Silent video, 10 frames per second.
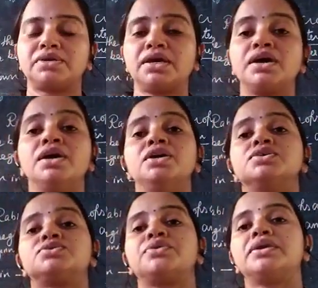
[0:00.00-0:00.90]

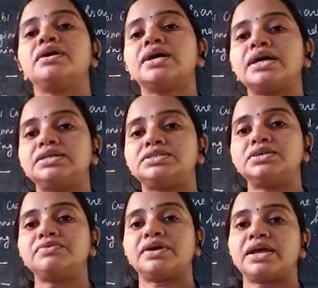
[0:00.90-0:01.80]
Okay, so in our
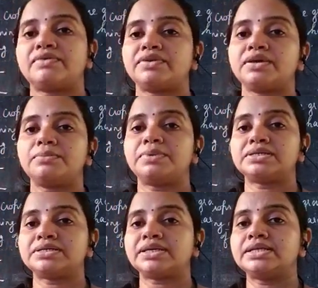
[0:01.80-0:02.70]
country we are having
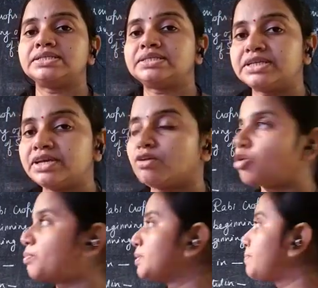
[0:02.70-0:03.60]
basically three
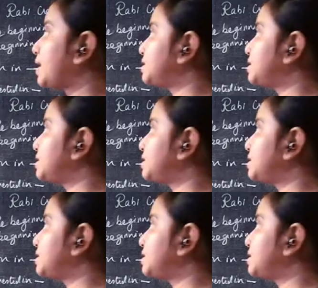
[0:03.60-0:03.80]
cropping